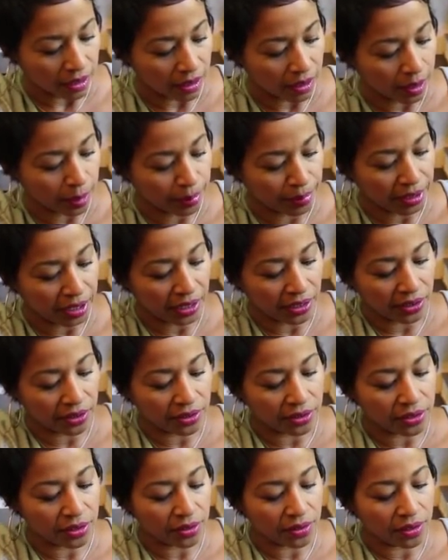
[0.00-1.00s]
clip here
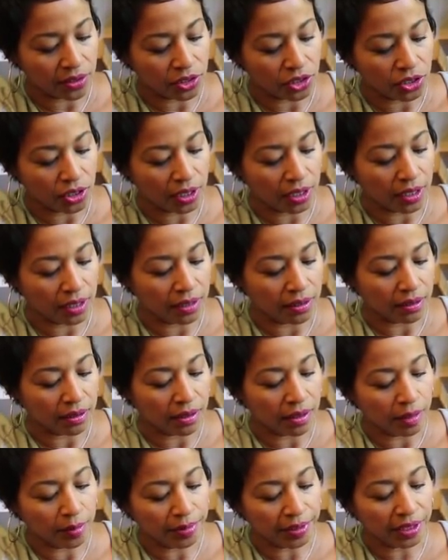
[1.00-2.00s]
so that you can
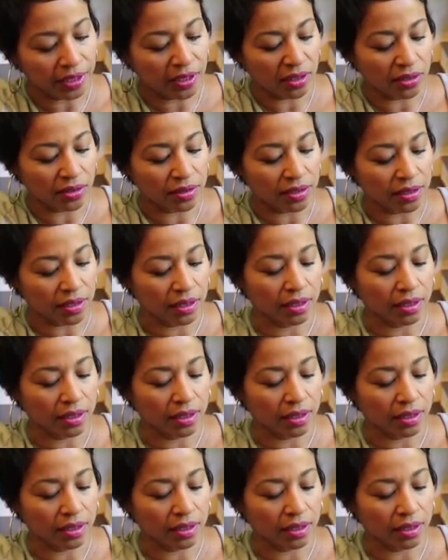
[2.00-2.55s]
clip it closed,